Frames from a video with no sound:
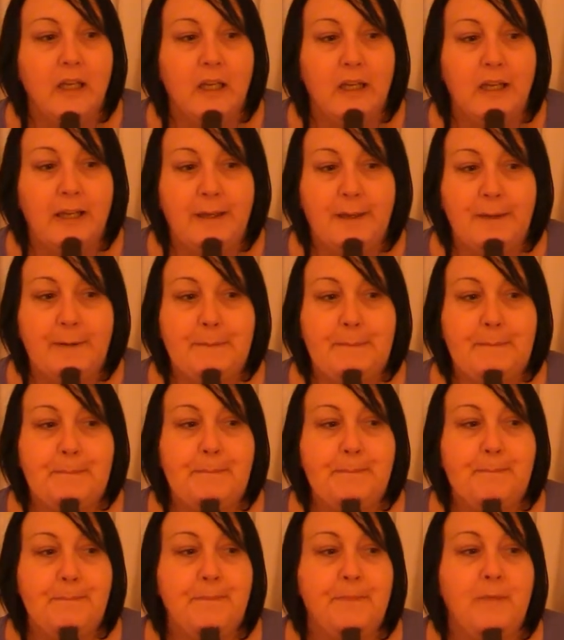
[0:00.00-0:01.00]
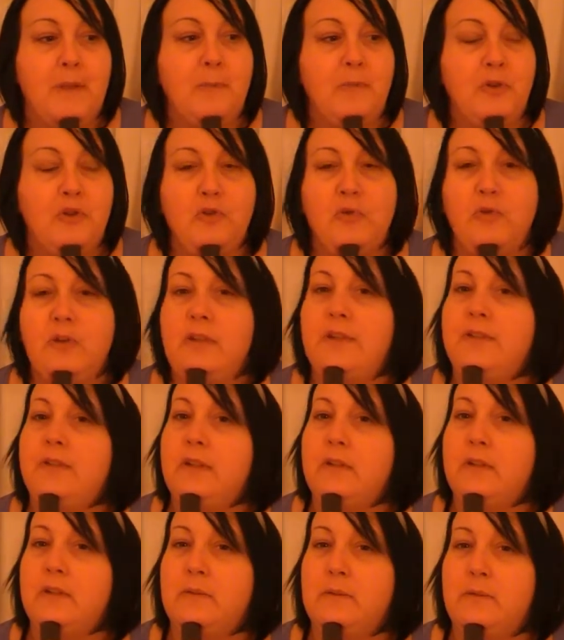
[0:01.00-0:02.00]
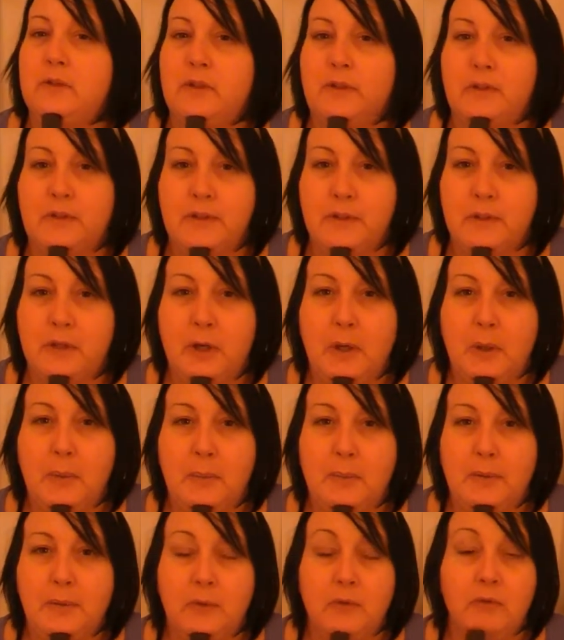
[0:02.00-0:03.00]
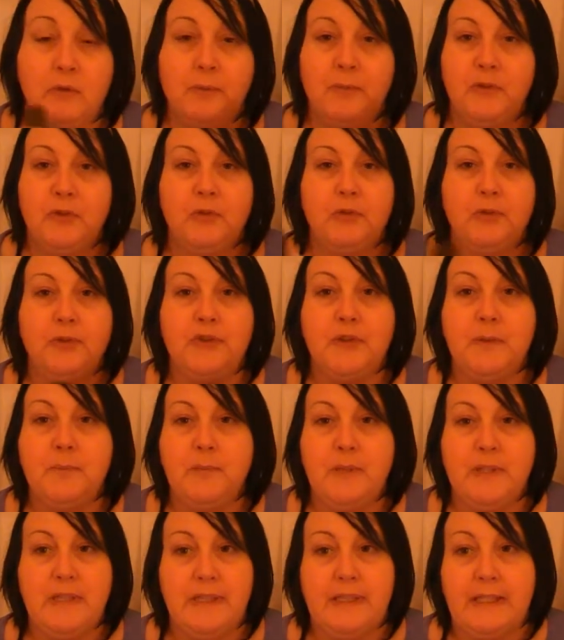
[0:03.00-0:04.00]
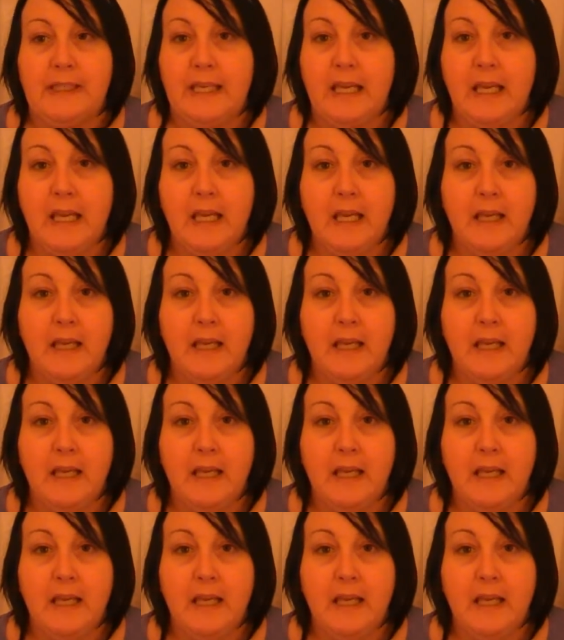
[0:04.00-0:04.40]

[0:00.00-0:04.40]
I'm sure if you looked up, or I'm sure somebody